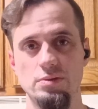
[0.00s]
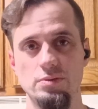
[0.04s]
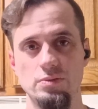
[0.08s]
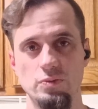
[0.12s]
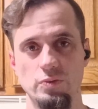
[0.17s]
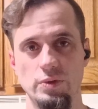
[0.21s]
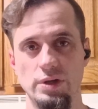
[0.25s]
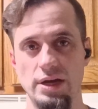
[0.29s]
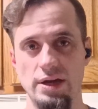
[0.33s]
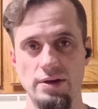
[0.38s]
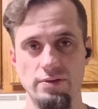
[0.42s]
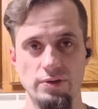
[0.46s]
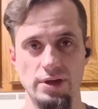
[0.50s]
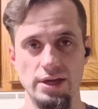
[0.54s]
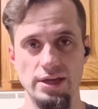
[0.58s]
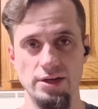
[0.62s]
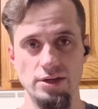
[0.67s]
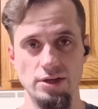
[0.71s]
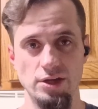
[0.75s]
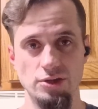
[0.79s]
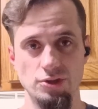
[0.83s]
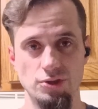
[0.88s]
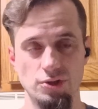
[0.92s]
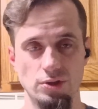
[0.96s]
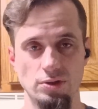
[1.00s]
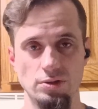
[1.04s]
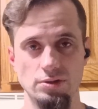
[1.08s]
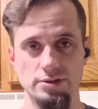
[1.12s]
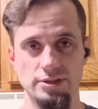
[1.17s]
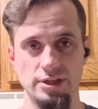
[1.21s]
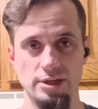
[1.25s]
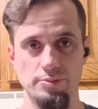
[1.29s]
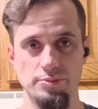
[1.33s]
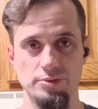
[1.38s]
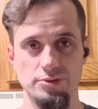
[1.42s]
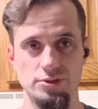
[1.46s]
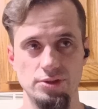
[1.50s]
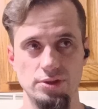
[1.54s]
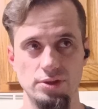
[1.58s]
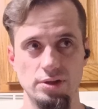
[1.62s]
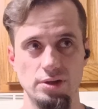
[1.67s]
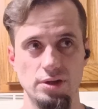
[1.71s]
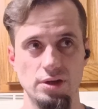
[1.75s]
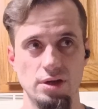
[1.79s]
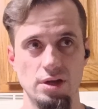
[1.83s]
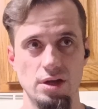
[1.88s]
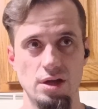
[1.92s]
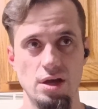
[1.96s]
When I get an internal
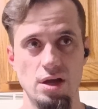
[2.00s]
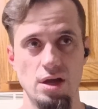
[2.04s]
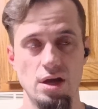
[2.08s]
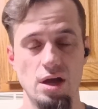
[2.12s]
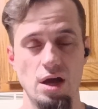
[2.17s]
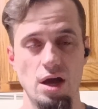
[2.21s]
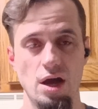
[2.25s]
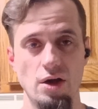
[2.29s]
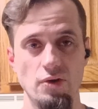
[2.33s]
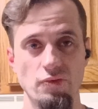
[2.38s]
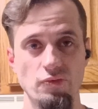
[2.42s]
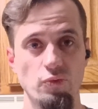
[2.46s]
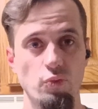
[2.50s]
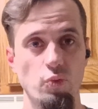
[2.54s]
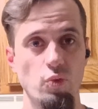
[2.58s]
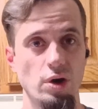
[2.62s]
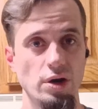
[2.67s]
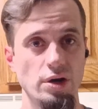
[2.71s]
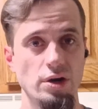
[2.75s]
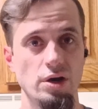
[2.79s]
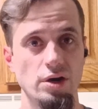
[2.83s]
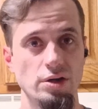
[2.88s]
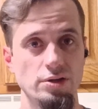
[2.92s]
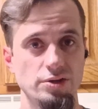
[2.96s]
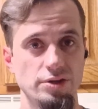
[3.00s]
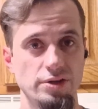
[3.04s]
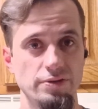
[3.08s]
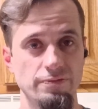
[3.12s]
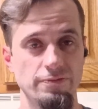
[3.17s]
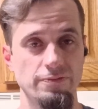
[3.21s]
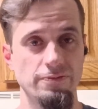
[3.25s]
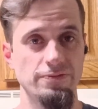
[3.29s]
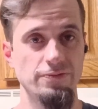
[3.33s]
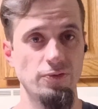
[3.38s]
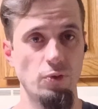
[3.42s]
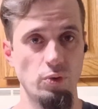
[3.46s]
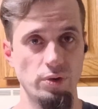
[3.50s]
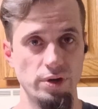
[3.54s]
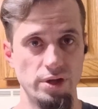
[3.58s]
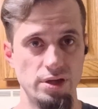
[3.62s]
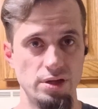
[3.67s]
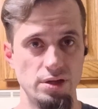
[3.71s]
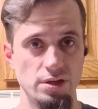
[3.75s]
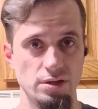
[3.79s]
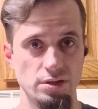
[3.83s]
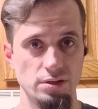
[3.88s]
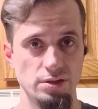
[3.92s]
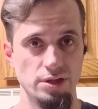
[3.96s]
temperature of
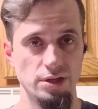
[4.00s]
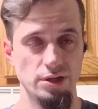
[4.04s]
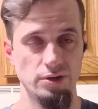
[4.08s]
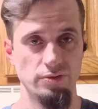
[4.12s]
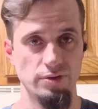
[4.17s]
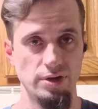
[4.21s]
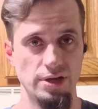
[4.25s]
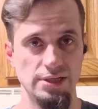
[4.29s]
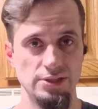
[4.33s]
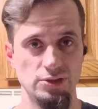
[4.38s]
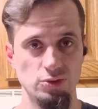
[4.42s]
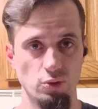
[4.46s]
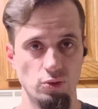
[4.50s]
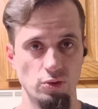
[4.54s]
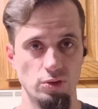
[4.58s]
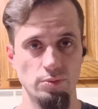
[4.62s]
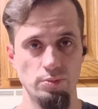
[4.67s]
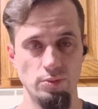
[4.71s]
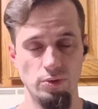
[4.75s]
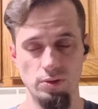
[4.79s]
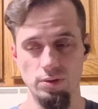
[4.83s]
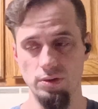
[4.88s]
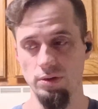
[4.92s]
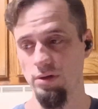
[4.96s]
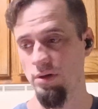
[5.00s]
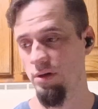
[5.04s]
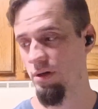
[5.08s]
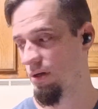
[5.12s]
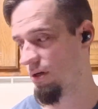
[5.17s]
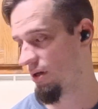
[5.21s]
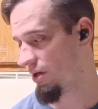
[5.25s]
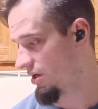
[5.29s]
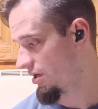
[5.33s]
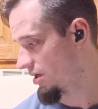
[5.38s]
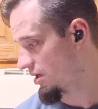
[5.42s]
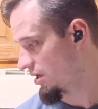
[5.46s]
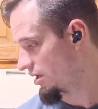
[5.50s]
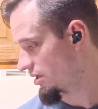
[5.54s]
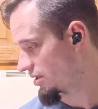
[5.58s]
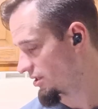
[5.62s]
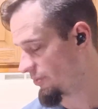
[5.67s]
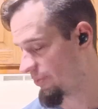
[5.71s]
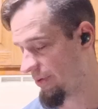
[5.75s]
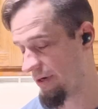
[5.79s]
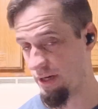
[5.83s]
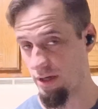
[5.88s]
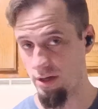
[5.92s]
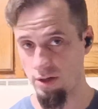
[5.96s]
140 degrees or more,
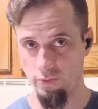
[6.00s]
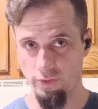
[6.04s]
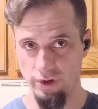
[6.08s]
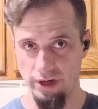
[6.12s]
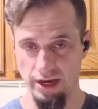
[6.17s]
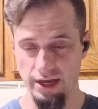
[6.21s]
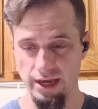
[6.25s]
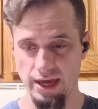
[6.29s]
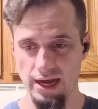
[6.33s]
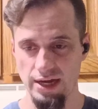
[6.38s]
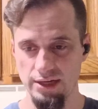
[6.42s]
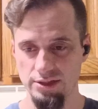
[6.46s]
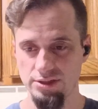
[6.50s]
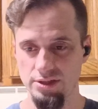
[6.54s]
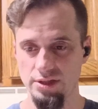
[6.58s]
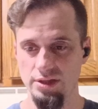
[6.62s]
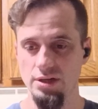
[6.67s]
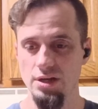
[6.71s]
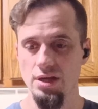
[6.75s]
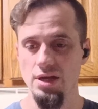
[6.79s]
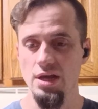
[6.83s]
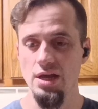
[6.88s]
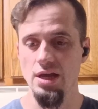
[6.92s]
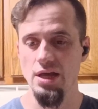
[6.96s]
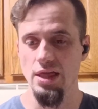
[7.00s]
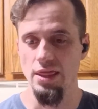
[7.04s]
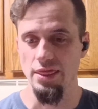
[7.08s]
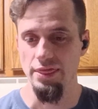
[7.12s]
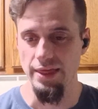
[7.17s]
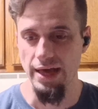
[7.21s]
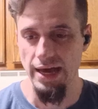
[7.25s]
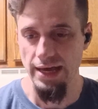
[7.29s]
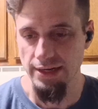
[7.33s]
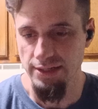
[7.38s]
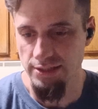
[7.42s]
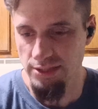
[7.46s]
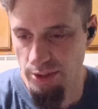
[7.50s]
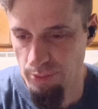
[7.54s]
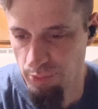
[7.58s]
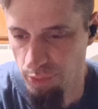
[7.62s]
depending on when I catch it, that is the